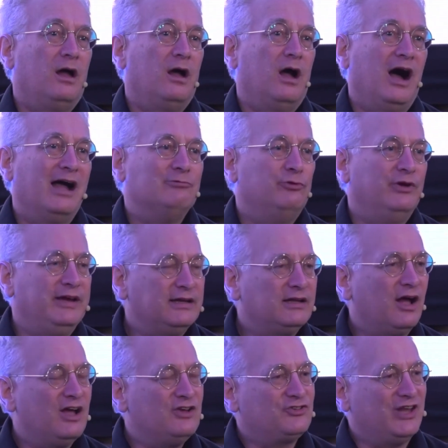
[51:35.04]
I
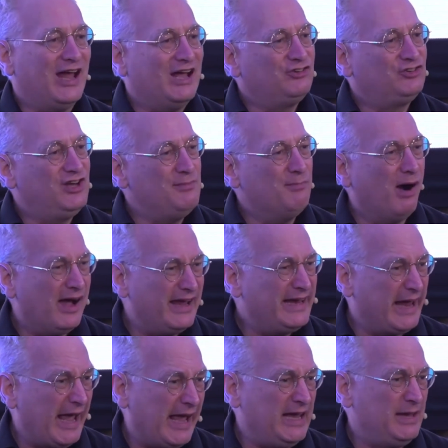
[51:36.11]
realized that actually my
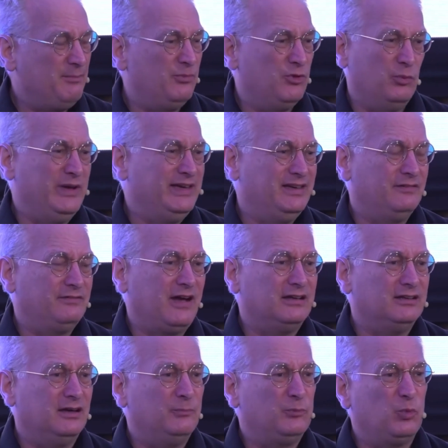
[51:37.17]
game that we
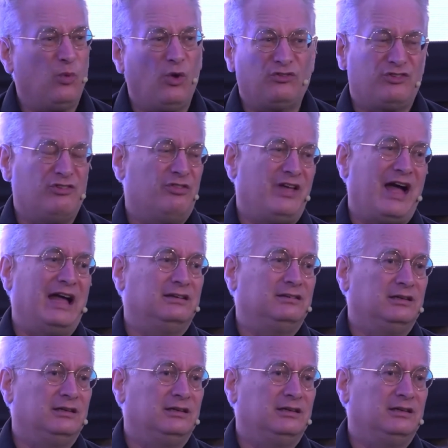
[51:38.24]
developed wasn't that